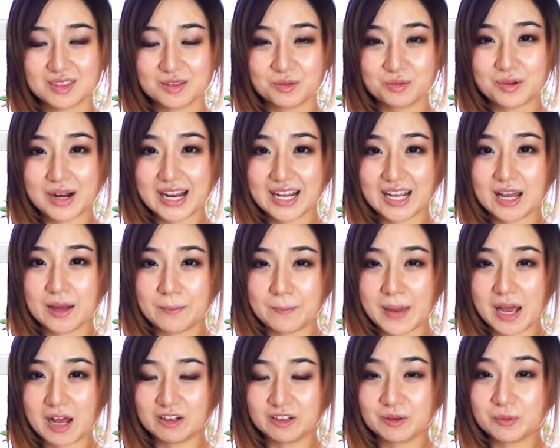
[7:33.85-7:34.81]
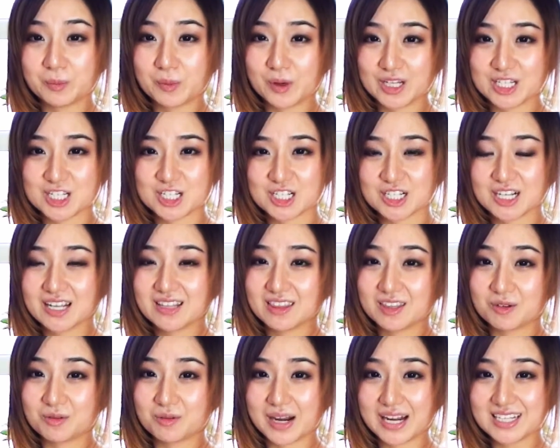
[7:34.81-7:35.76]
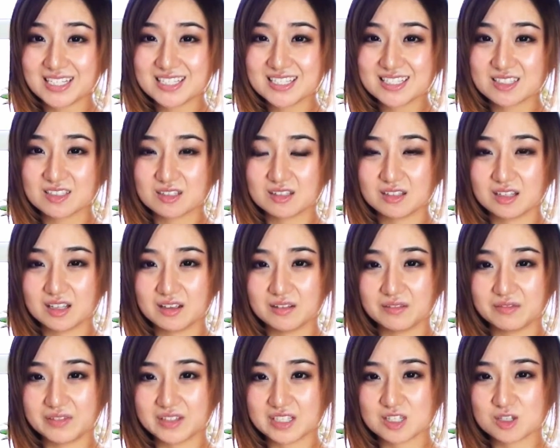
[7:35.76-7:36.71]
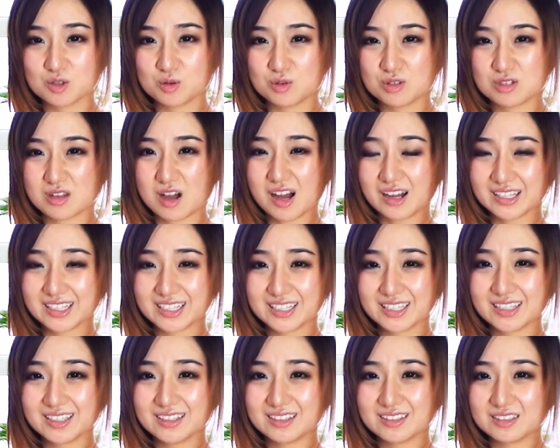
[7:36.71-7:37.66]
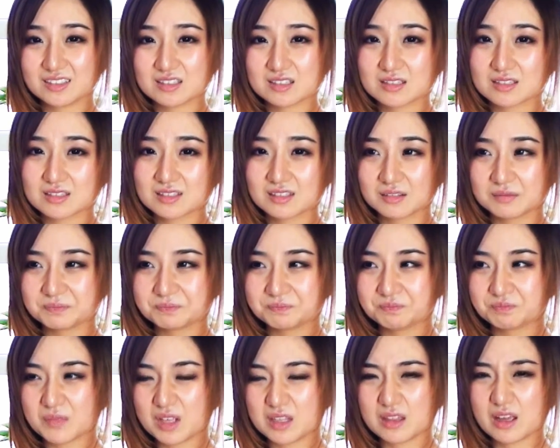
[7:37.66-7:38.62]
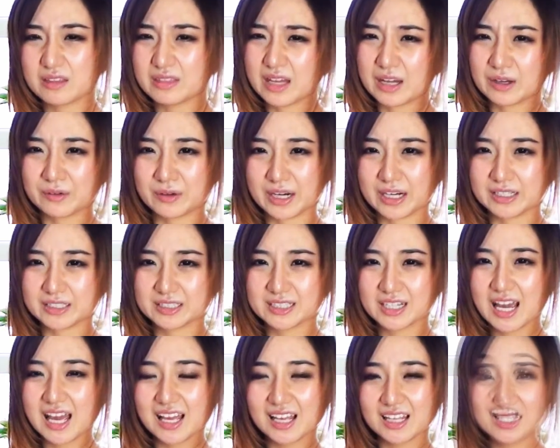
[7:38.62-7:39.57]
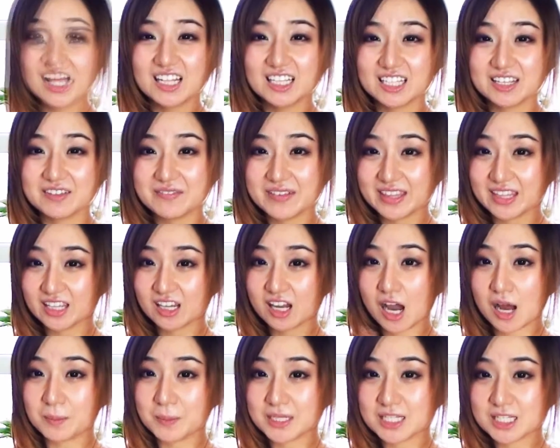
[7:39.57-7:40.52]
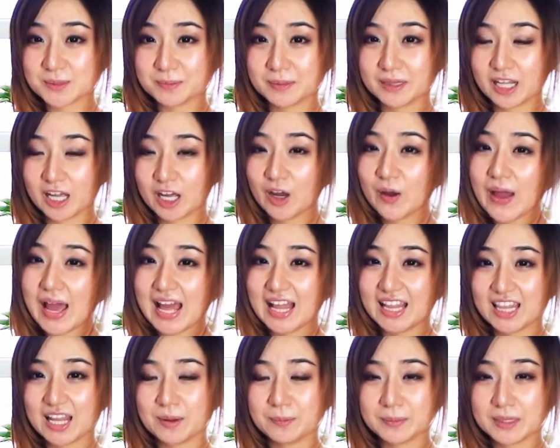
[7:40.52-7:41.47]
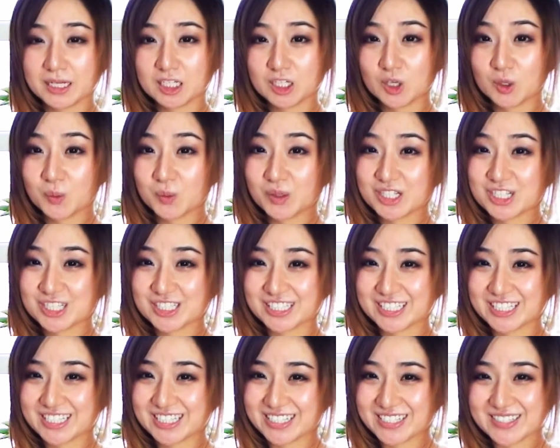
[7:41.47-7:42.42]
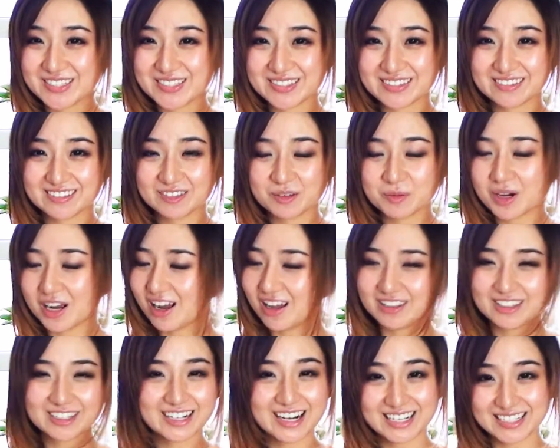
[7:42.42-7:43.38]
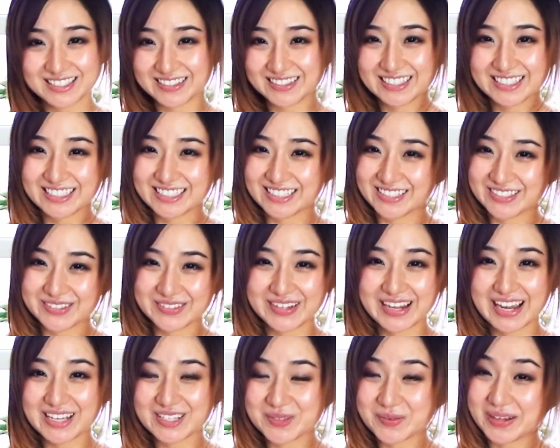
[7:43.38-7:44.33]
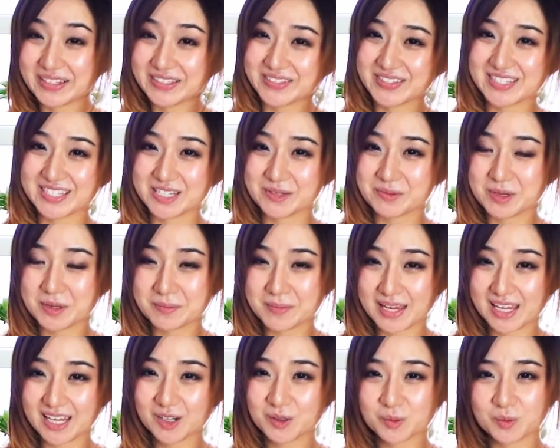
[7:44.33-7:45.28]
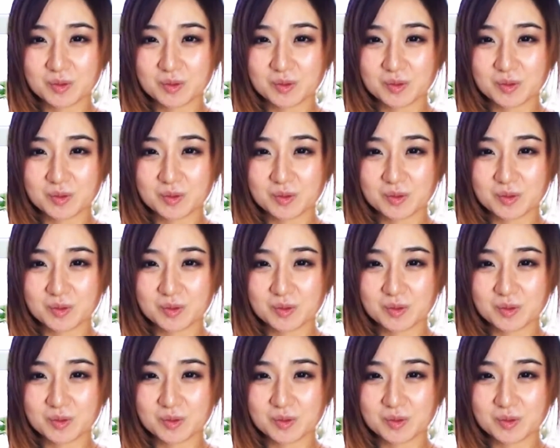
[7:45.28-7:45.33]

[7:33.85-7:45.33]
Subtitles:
right amount of moisture in the rice. If it's too soggy, it's not that great. Leave in the comments below and let me know what other kinds of dishes you guys want to see me make,